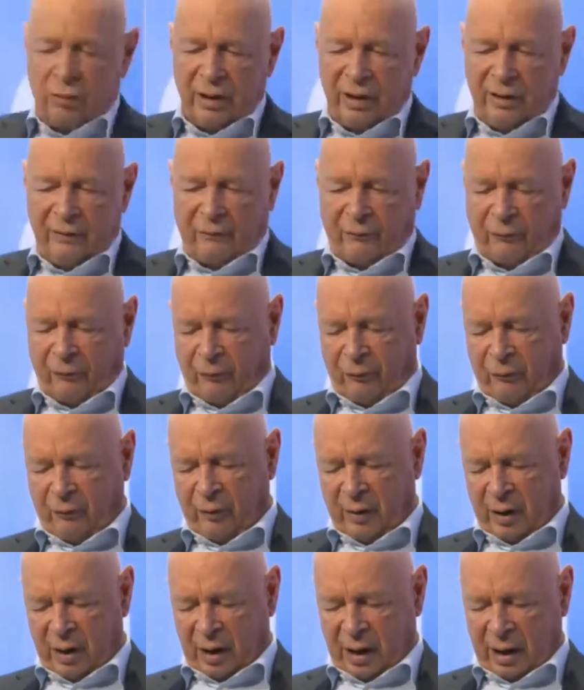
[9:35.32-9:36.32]
if
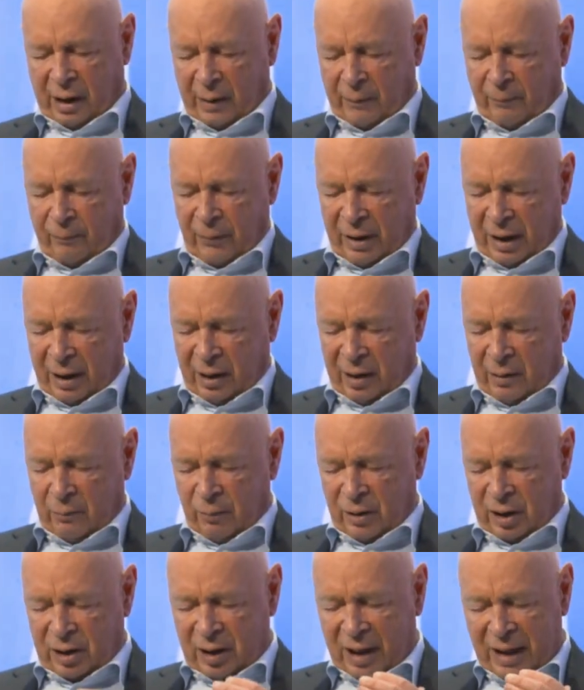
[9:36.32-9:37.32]
we
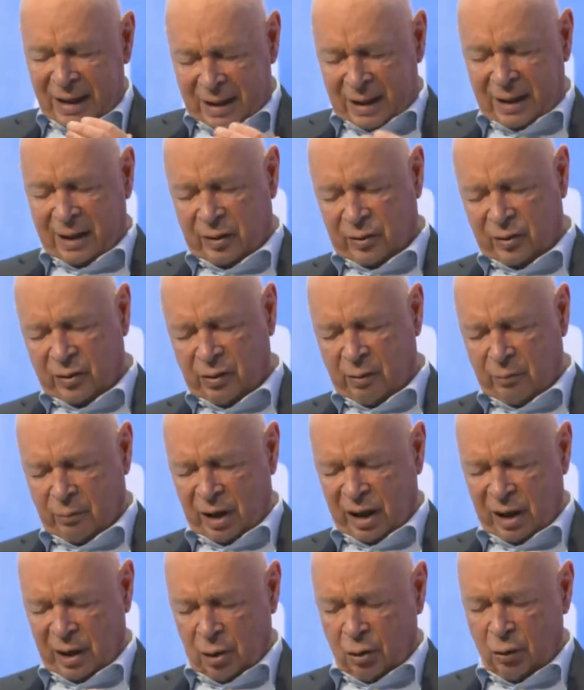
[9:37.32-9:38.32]

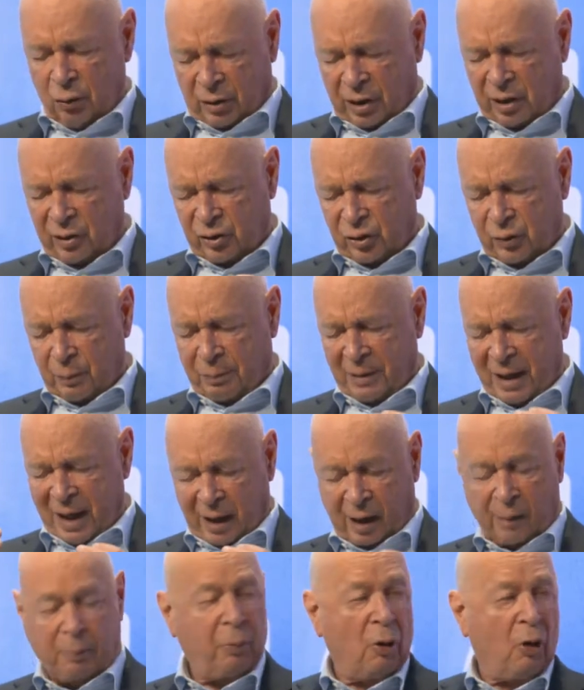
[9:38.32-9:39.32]
look at the
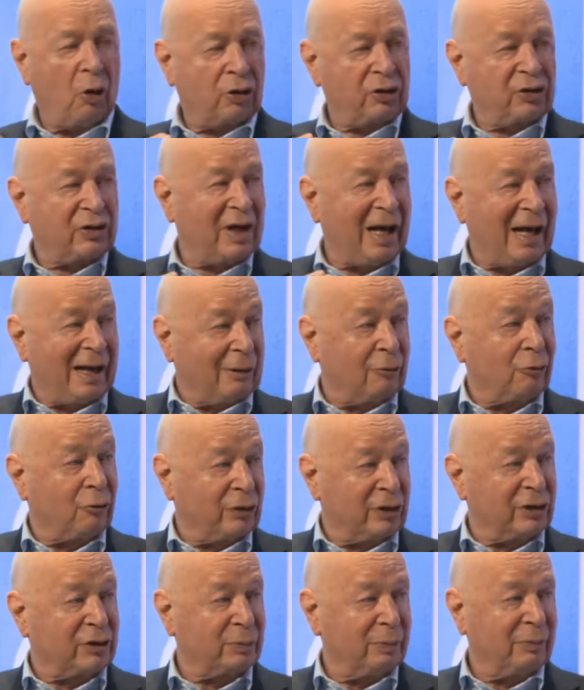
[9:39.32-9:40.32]
black box
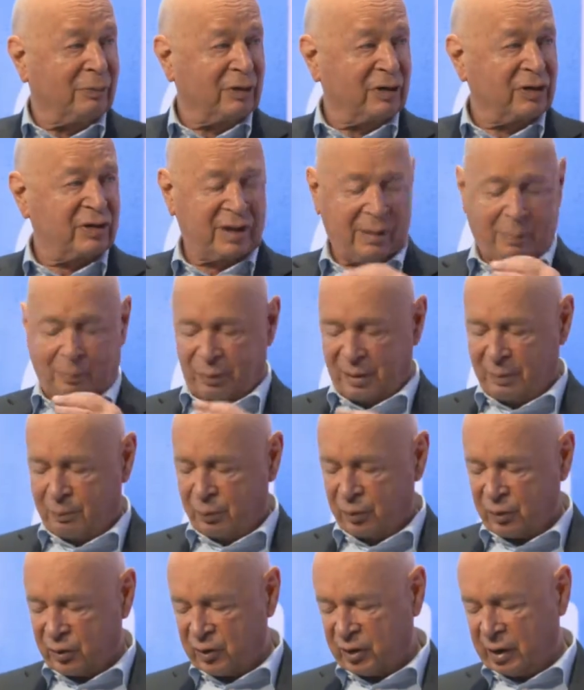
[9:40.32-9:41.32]
algorithm, as some
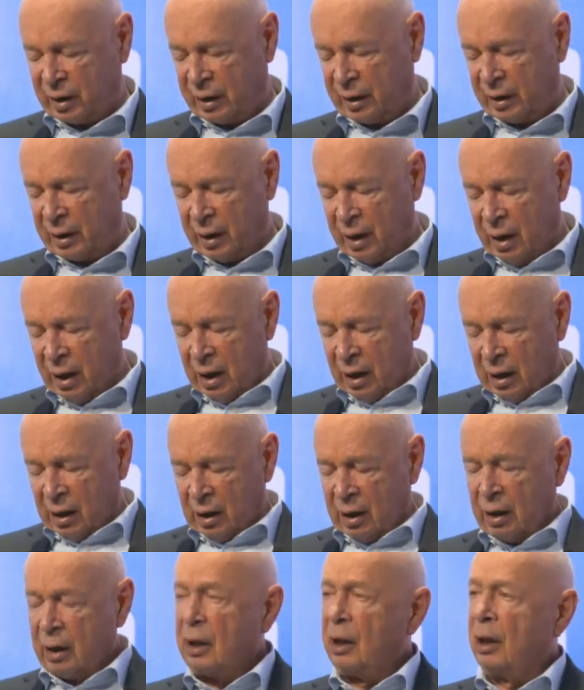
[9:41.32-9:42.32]
people say,
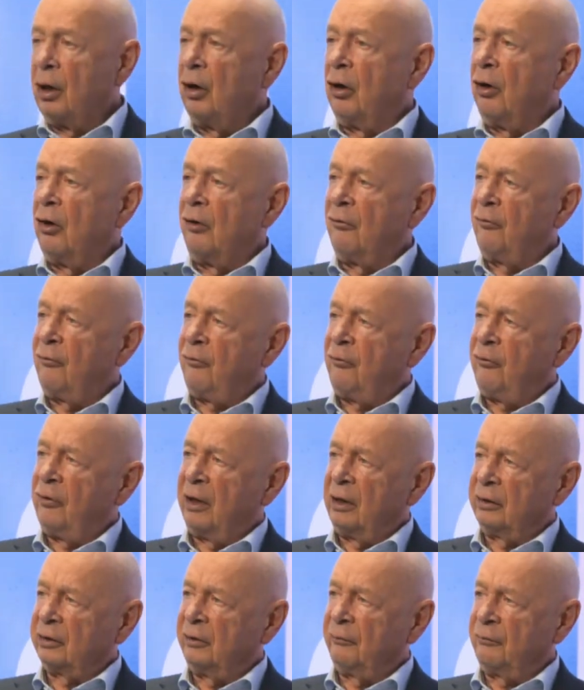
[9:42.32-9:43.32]
of
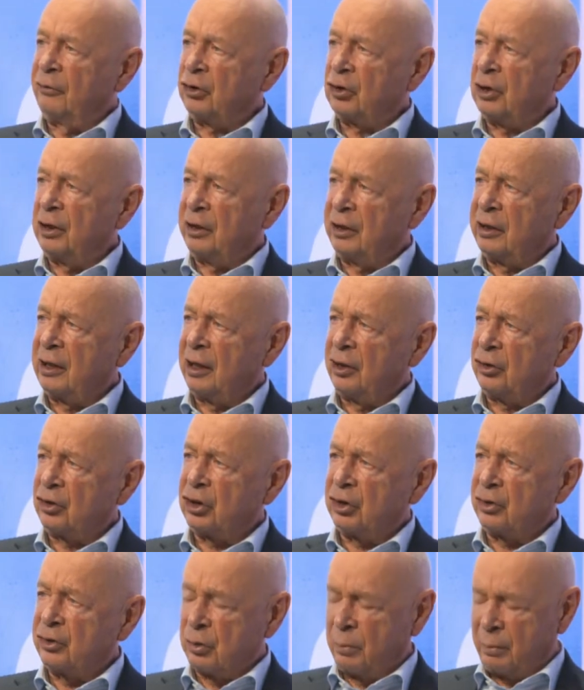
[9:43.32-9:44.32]
artificial
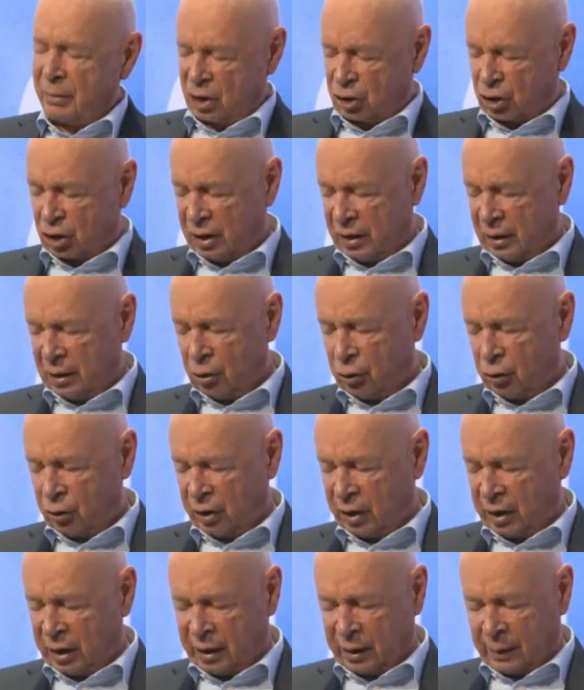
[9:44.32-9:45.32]
intelligence or machine
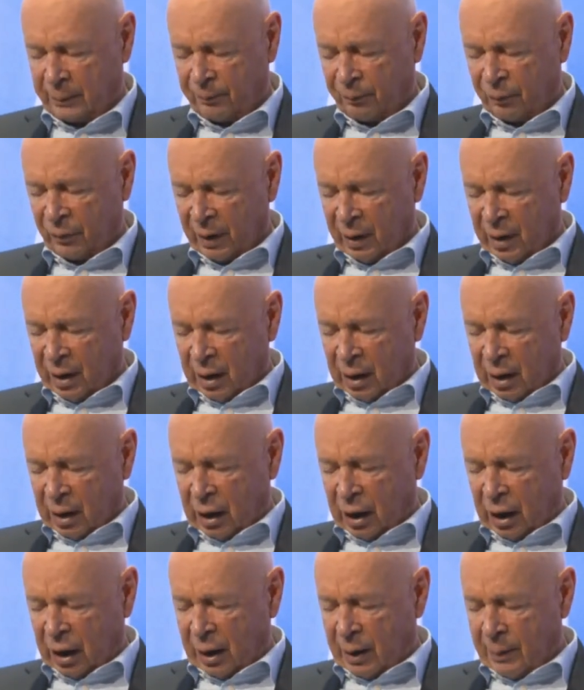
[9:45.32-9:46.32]
learning,
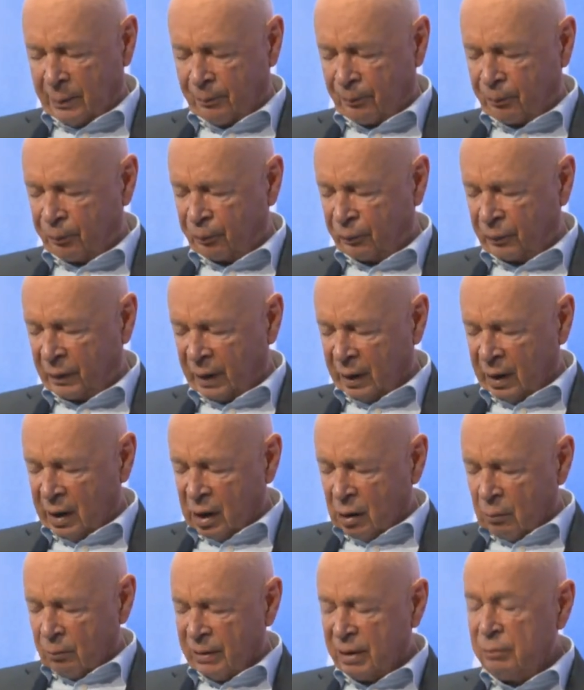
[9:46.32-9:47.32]
when
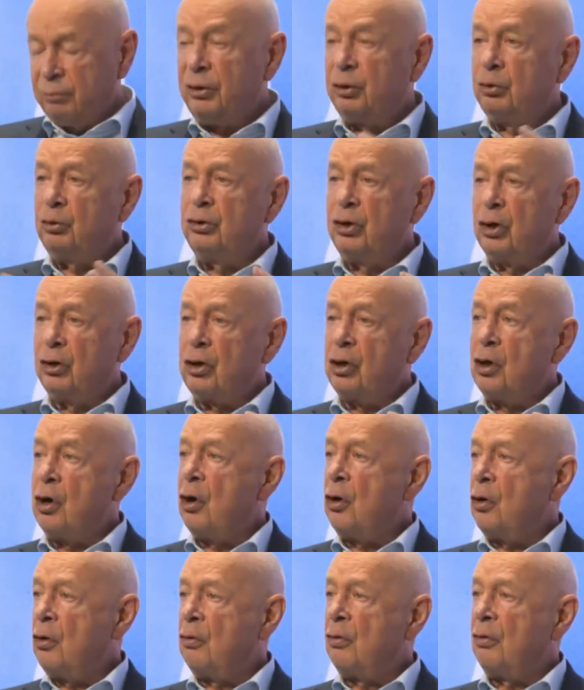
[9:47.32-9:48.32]
we do not
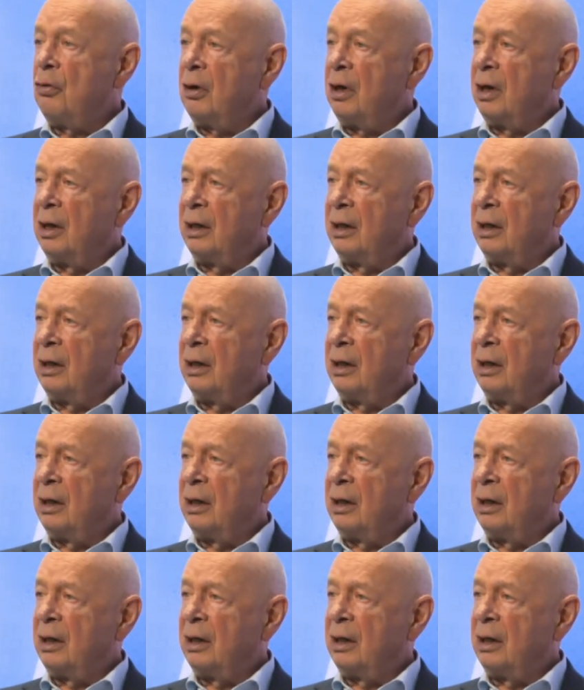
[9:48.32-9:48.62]
know